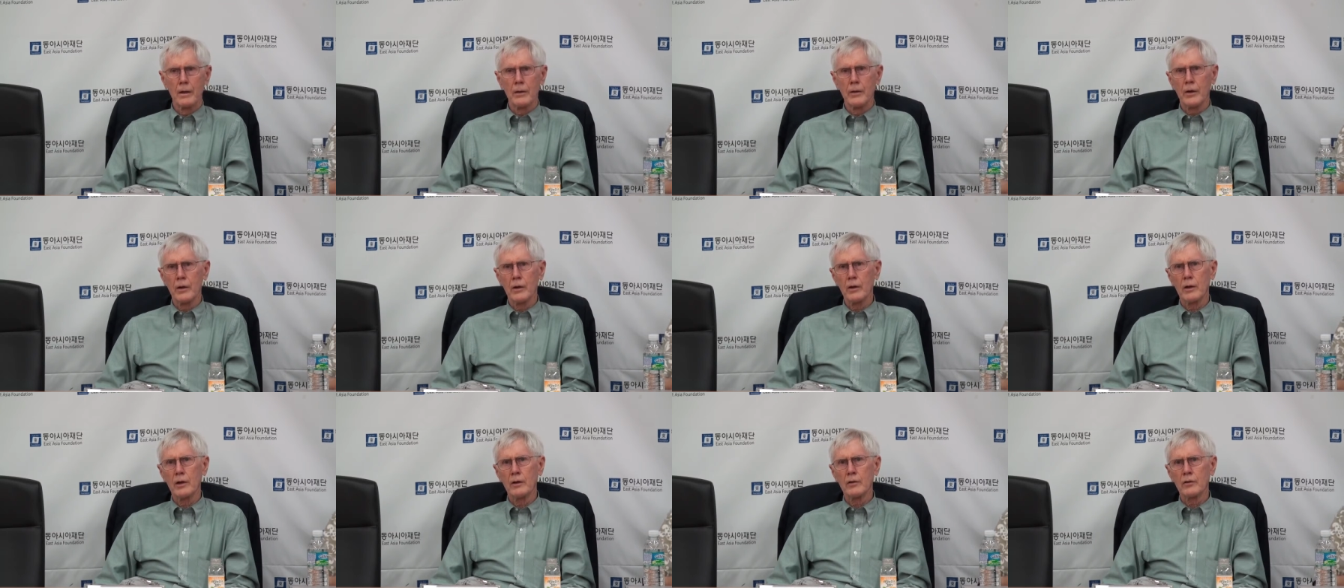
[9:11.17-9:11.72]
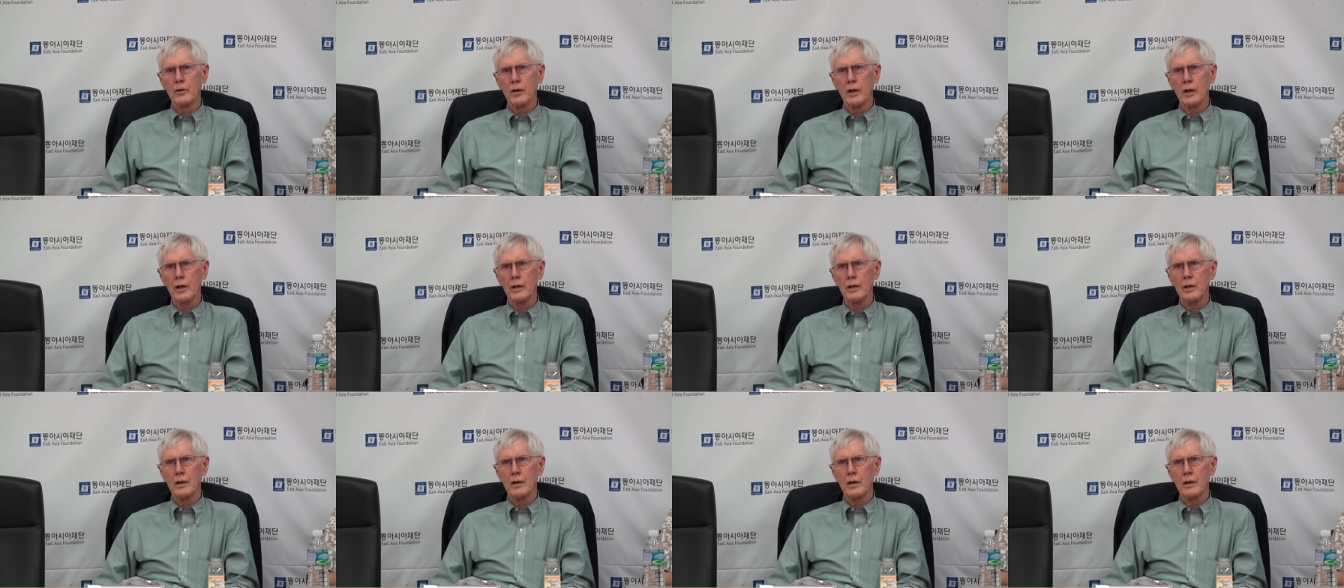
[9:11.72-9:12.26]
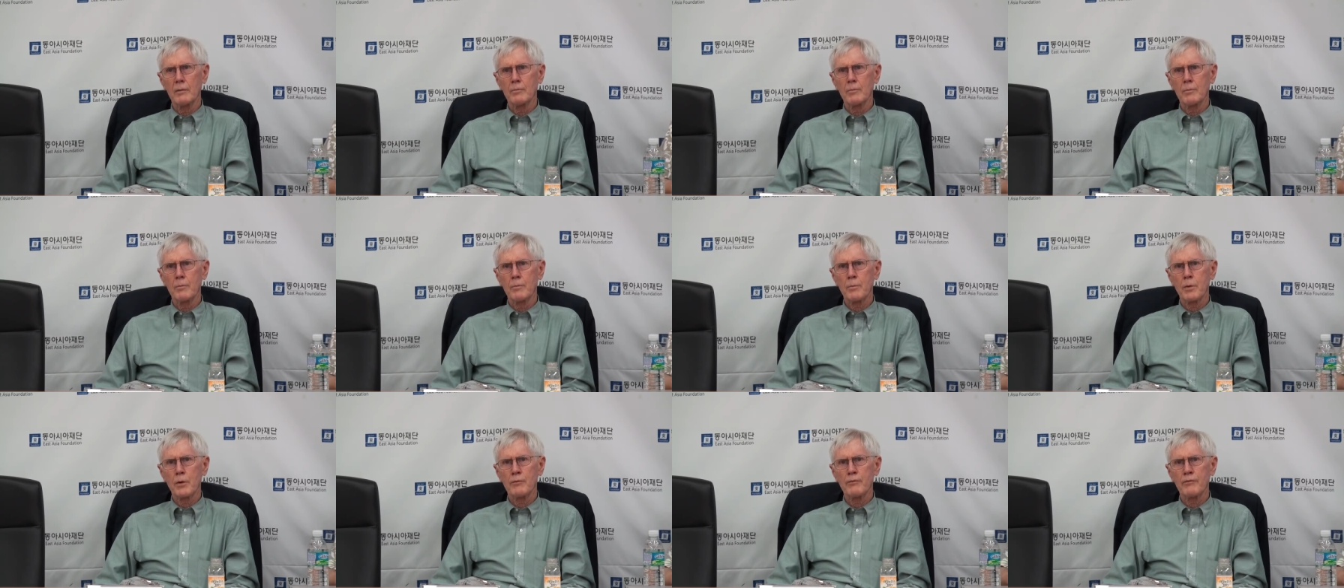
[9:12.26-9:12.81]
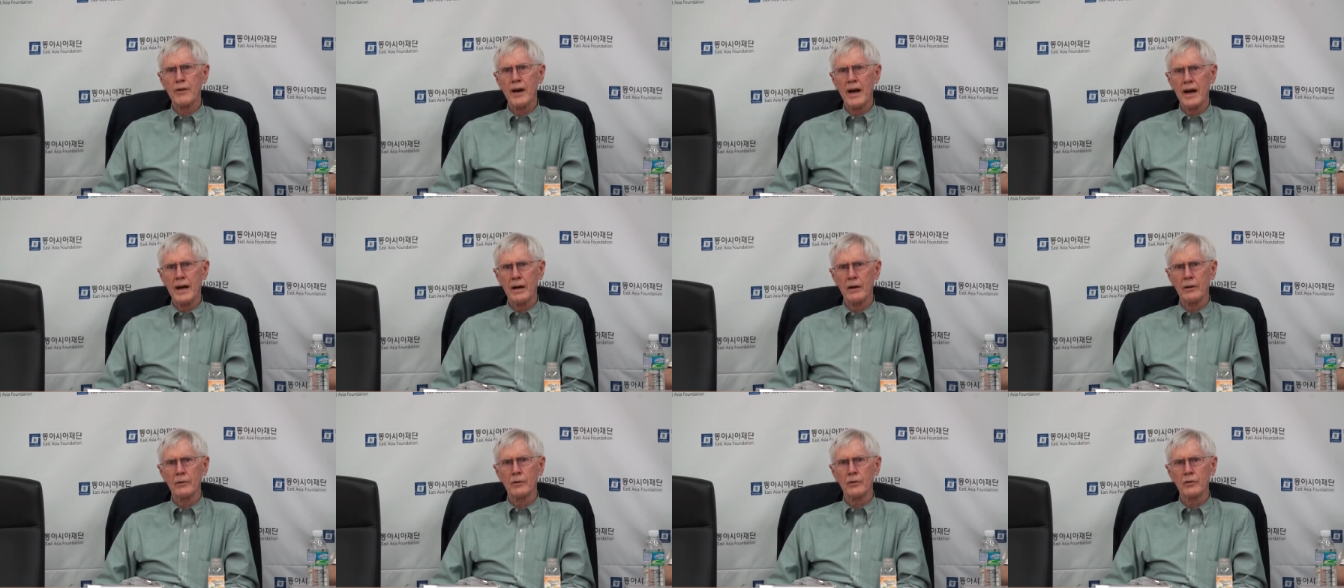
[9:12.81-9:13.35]
There is a
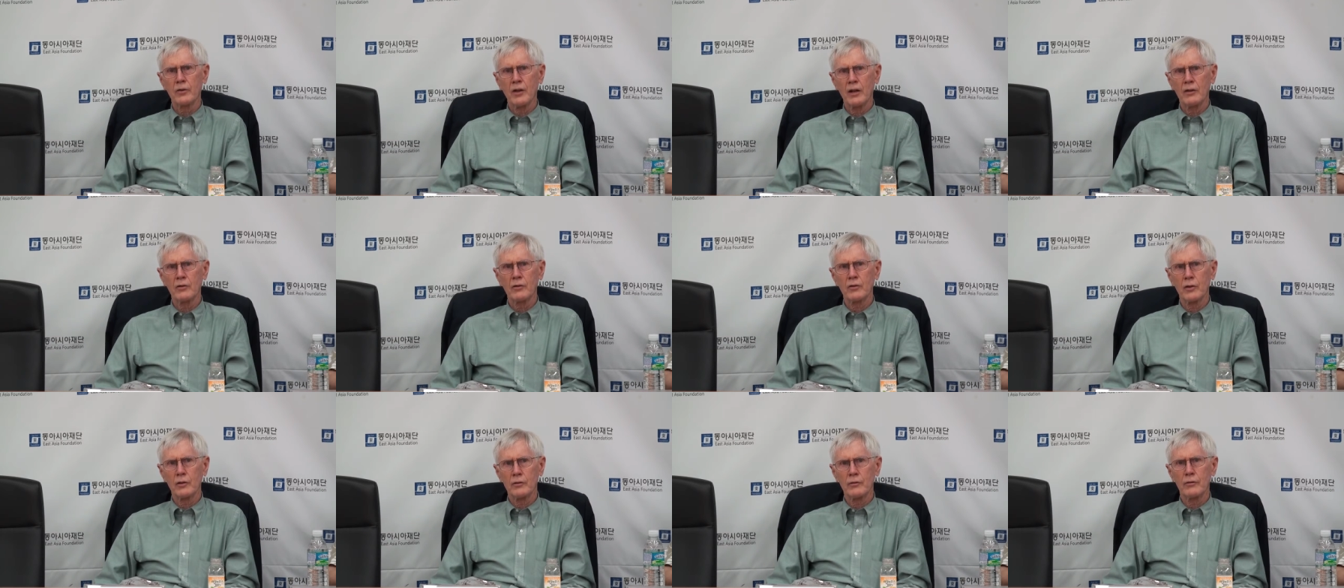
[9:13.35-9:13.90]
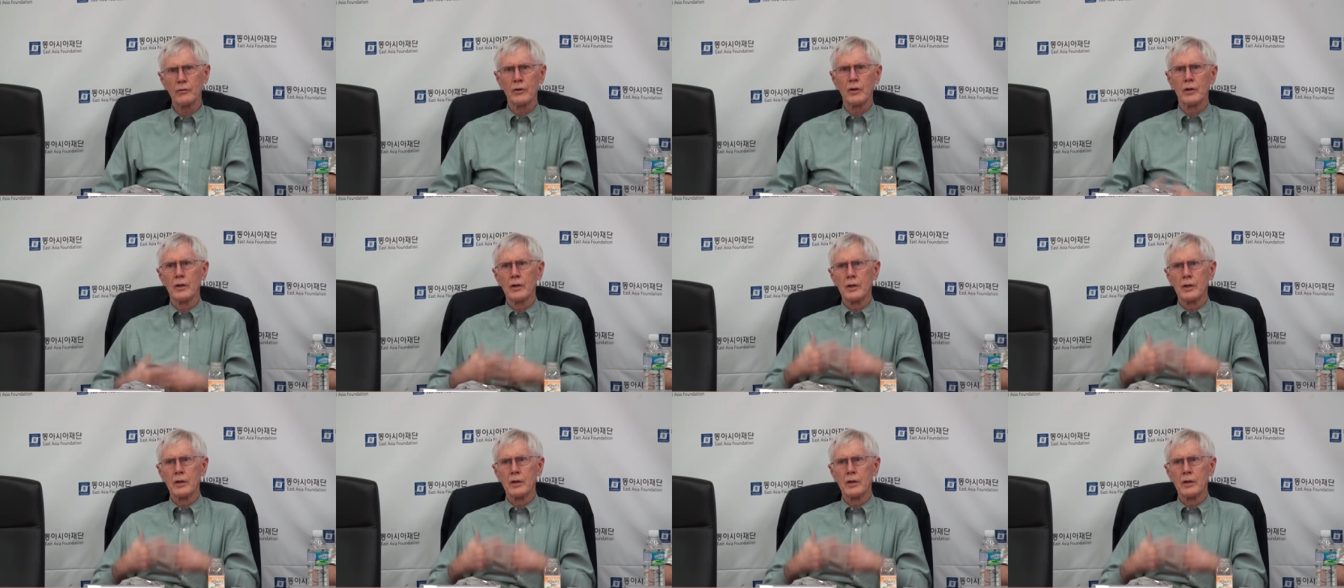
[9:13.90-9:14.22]
profound sense of